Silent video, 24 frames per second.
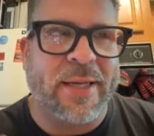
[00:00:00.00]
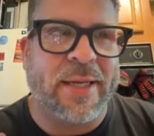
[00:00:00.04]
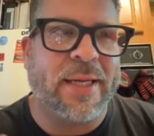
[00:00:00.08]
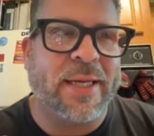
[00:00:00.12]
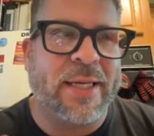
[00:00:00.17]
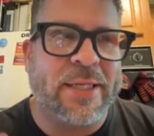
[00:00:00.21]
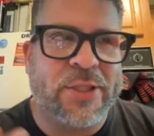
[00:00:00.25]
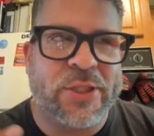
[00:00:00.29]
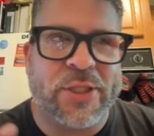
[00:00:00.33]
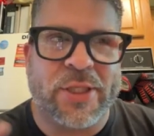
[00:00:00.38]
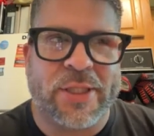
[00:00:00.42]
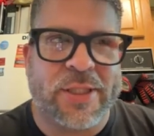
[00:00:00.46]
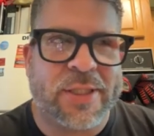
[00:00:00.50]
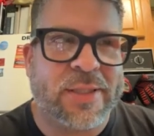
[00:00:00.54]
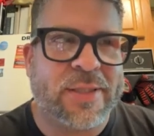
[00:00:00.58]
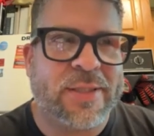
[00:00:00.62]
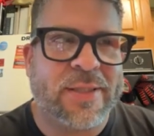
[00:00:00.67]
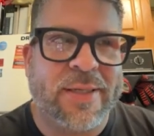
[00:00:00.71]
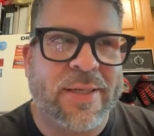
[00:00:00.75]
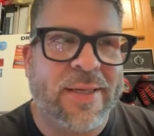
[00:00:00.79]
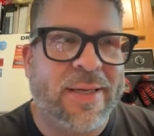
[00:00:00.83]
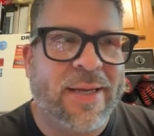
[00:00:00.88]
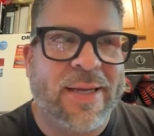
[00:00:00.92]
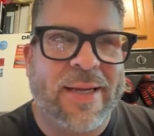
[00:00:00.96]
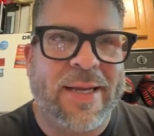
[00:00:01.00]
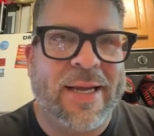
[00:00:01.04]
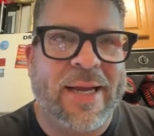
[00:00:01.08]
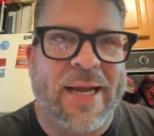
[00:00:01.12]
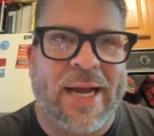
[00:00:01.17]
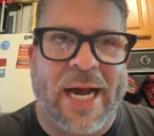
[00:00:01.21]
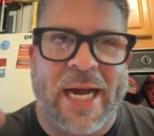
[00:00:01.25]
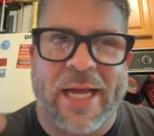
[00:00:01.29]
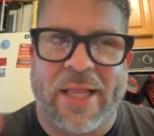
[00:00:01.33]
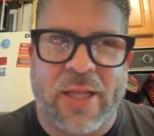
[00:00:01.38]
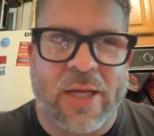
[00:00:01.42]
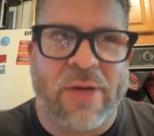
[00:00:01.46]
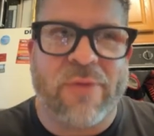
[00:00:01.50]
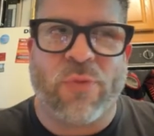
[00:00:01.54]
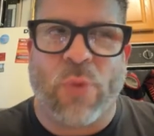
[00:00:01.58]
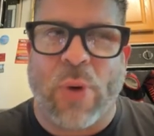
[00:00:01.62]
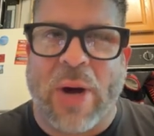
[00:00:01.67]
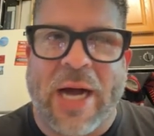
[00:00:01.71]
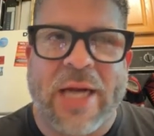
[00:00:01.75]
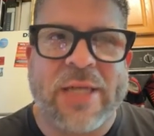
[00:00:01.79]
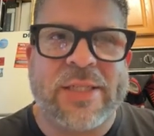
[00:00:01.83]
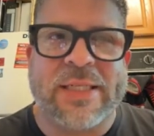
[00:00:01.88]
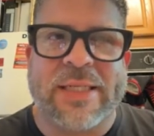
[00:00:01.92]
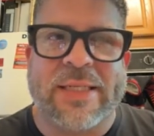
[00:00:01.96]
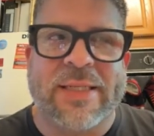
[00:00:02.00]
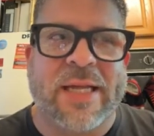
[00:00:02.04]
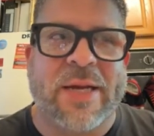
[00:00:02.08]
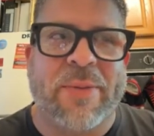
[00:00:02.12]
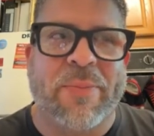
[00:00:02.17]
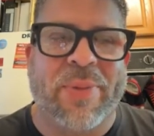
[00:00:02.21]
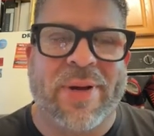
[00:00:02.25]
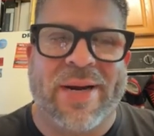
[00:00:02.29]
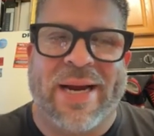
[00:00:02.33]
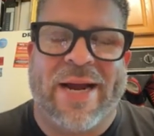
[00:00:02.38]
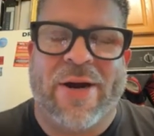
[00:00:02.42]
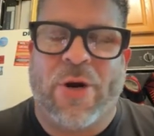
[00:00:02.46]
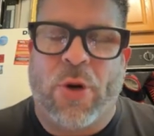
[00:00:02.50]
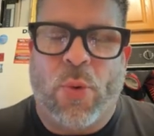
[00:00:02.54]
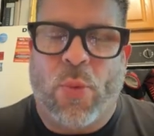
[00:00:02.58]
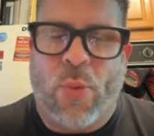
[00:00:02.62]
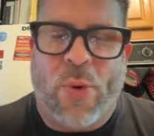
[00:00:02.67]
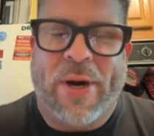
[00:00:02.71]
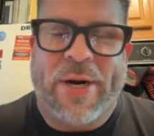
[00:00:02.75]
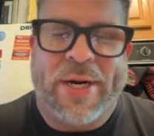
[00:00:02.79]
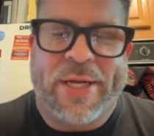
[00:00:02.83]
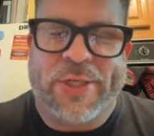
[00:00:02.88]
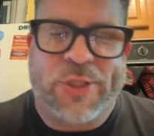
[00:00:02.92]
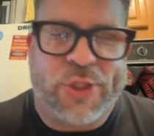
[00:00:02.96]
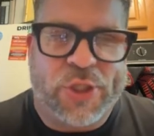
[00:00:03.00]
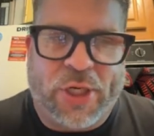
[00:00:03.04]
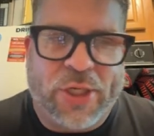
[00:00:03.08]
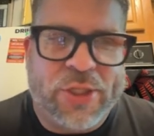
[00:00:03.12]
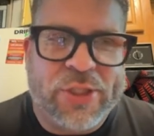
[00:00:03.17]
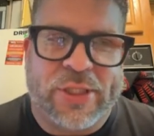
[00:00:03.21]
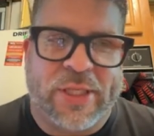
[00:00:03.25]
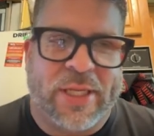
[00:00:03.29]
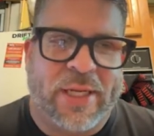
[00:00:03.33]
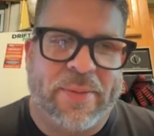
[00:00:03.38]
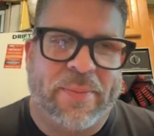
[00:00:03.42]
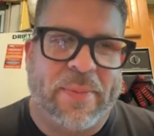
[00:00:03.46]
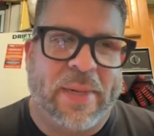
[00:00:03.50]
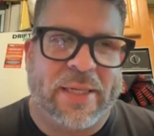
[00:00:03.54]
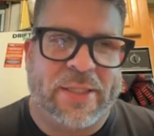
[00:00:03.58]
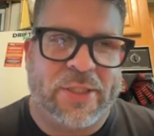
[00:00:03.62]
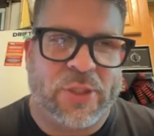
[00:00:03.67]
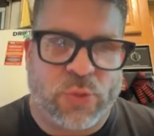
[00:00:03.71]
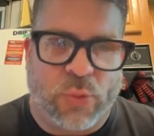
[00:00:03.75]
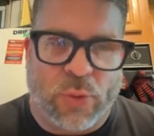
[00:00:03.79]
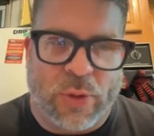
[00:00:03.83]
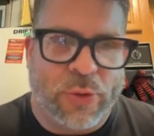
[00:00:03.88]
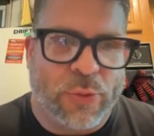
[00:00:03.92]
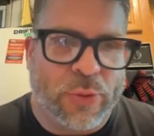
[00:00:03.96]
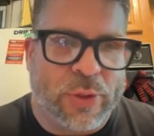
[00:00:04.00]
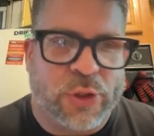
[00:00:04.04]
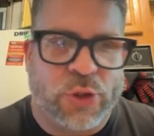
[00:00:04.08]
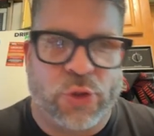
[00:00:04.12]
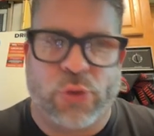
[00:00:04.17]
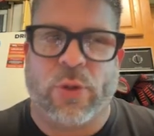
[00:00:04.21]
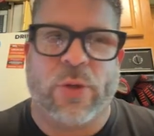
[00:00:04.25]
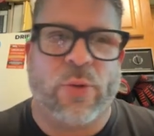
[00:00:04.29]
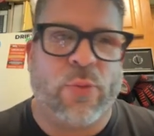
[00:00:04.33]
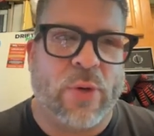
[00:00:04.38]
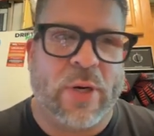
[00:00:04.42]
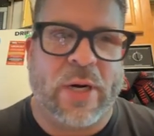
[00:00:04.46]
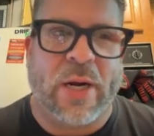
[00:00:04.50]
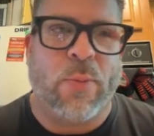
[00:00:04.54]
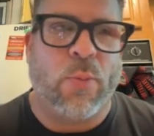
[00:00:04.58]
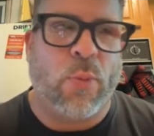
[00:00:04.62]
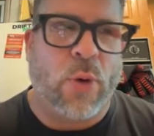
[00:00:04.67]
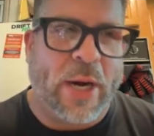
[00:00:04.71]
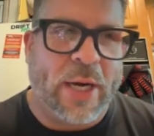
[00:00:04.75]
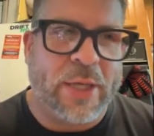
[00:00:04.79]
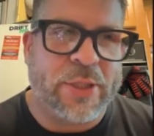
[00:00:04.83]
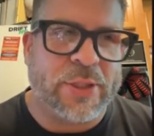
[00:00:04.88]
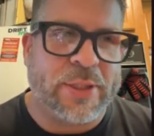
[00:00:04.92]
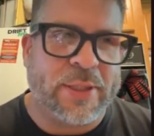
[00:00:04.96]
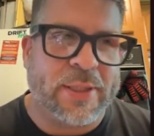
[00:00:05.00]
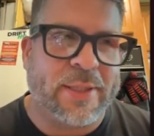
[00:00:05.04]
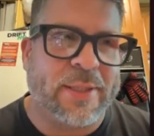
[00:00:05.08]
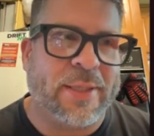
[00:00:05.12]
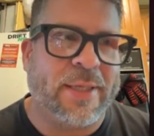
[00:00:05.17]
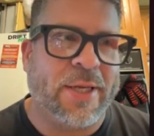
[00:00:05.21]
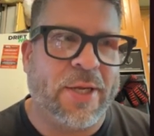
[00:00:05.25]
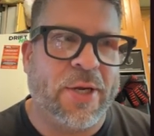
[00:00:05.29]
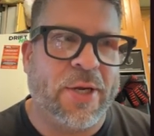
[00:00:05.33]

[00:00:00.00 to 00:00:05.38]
Like, it's just, I love watching them, but I don't want to judge them. I just want to enjoy what I'm watching,